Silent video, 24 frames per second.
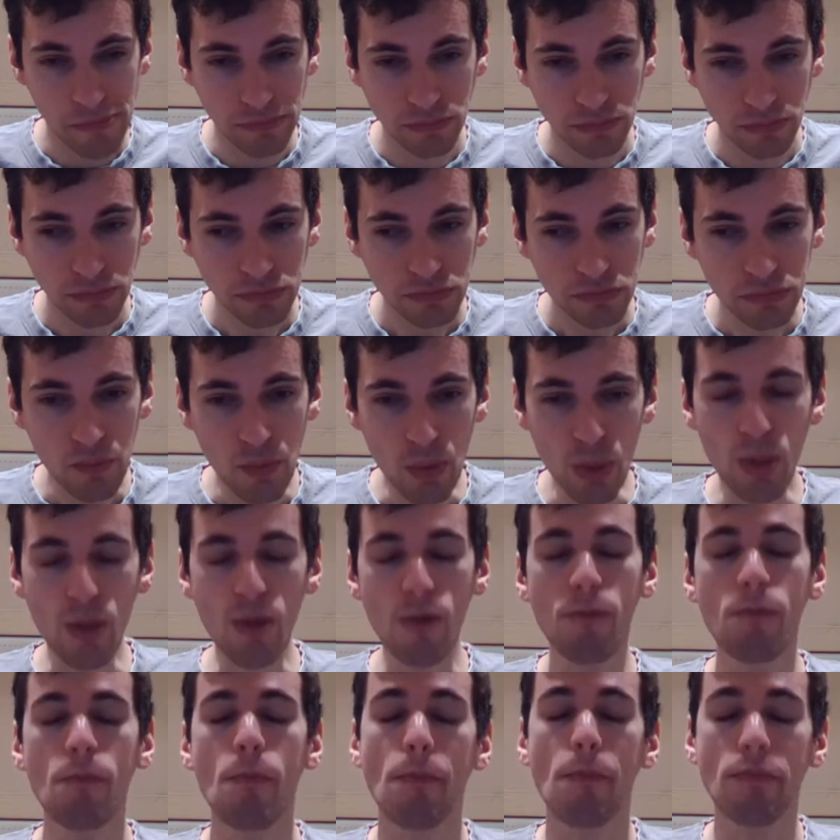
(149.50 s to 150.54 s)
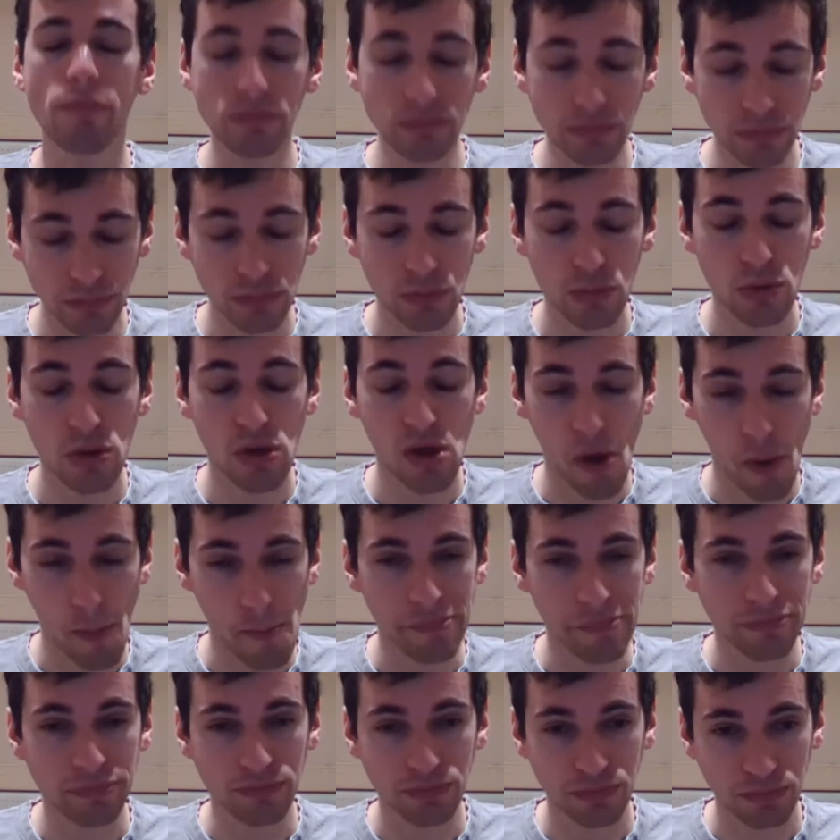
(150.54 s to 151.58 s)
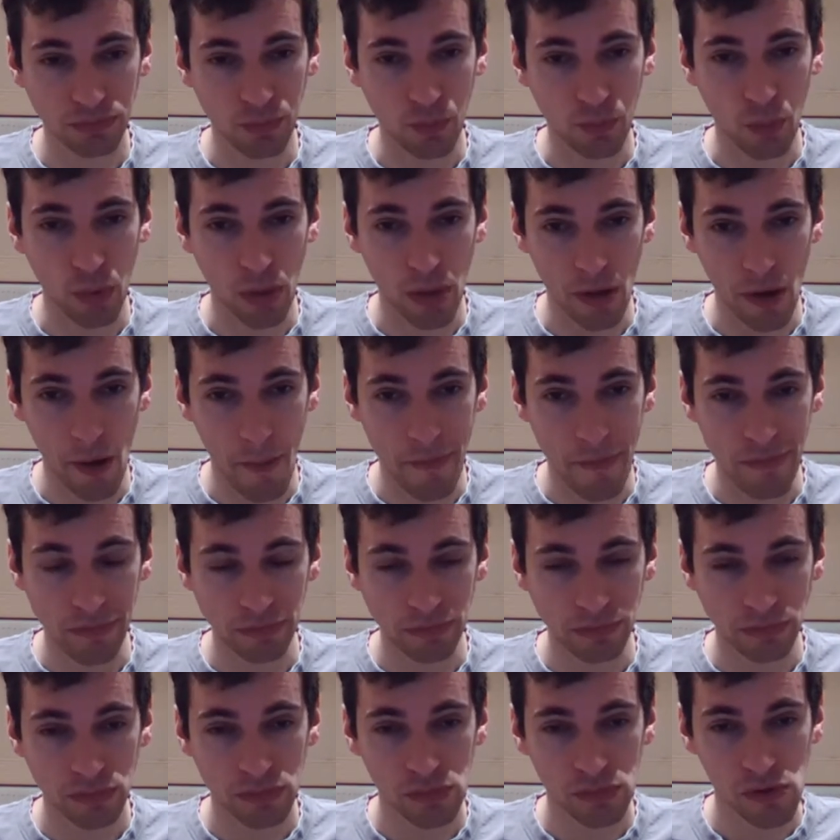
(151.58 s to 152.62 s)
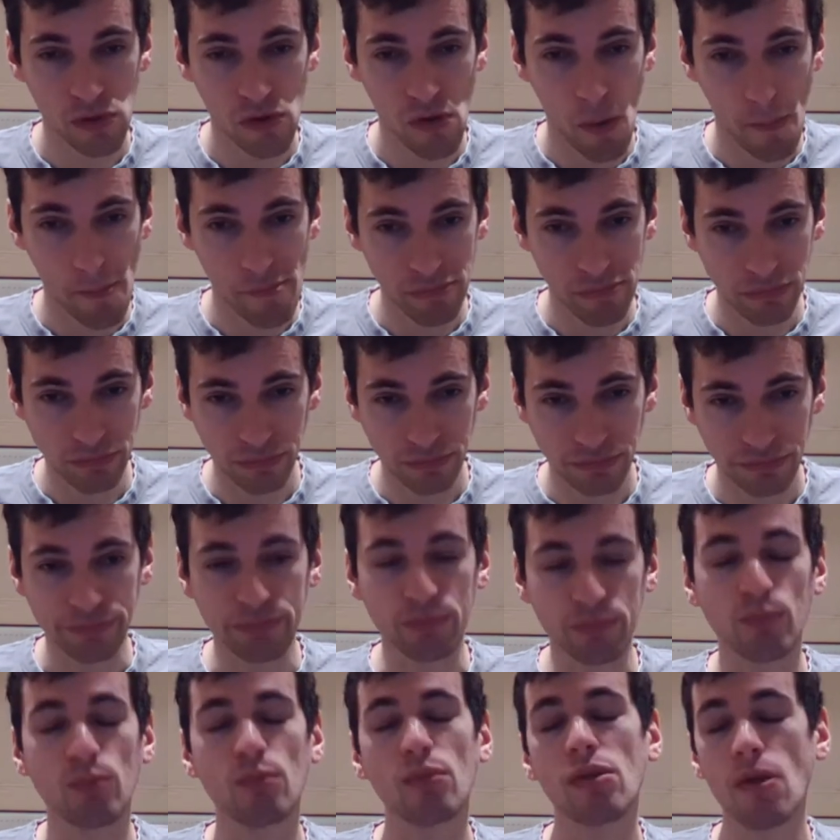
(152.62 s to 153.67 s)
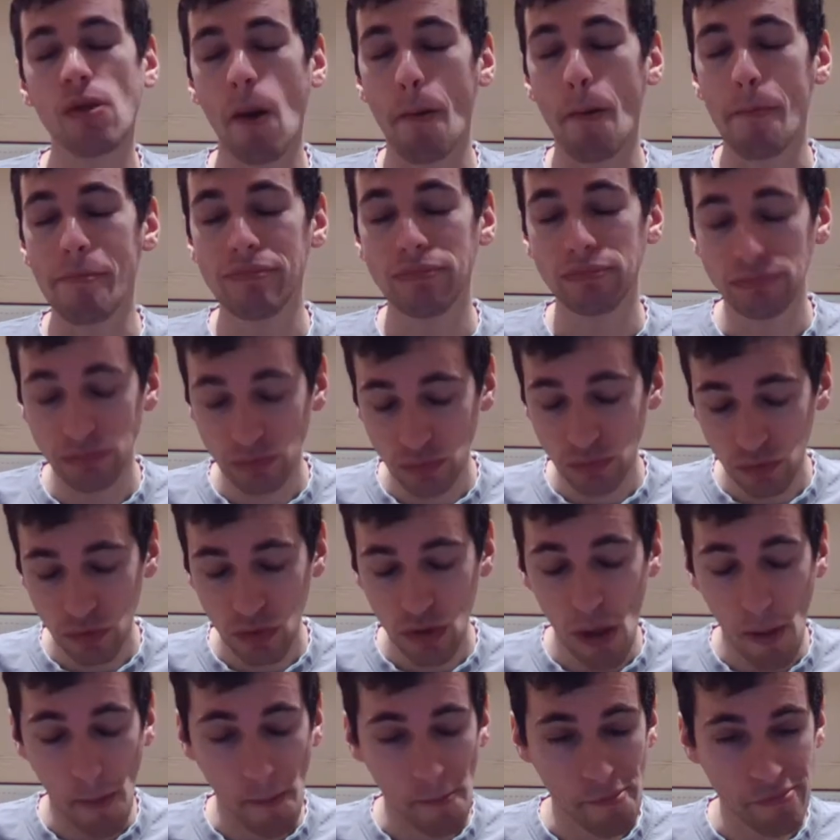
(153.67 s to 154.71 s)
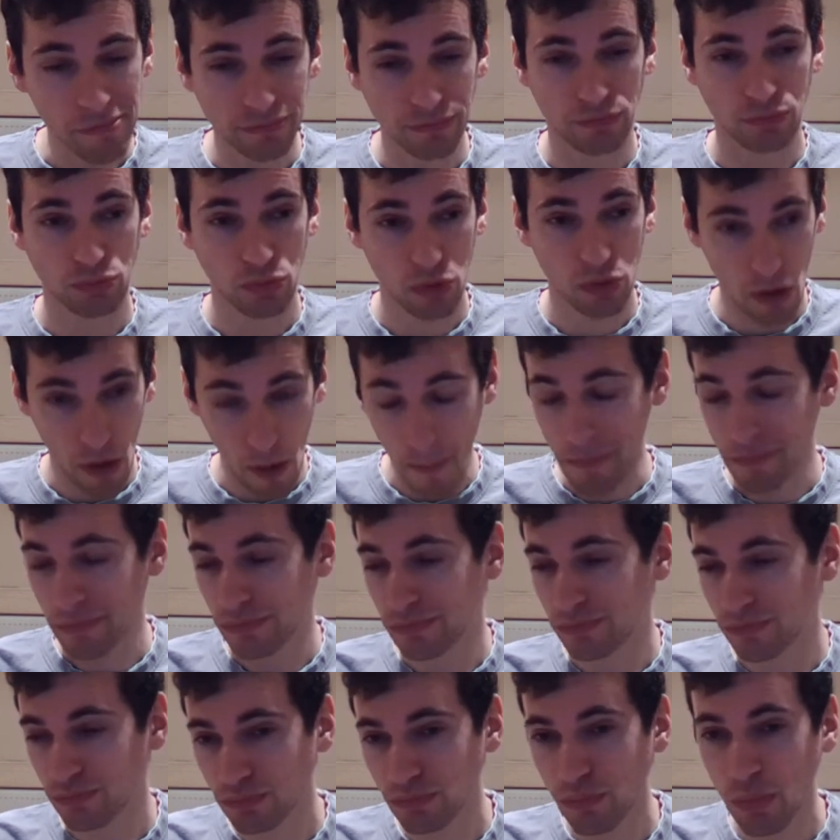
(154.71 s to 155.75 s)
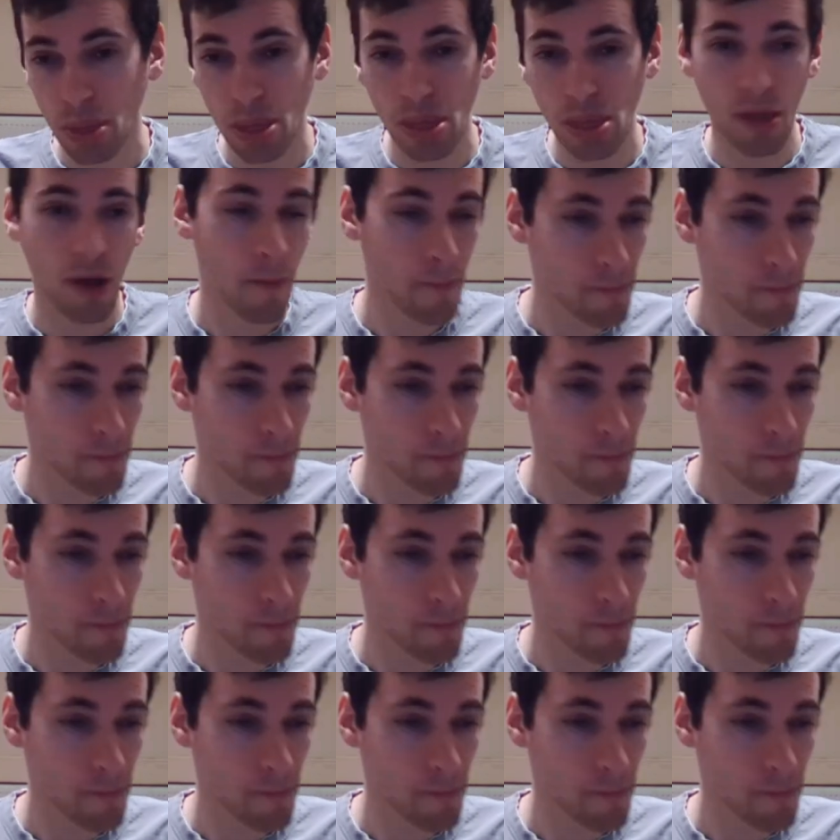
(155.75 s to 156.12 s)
he's just taken a big risk and gone for it. Doesn't appear to choke himself, so he got lucky. But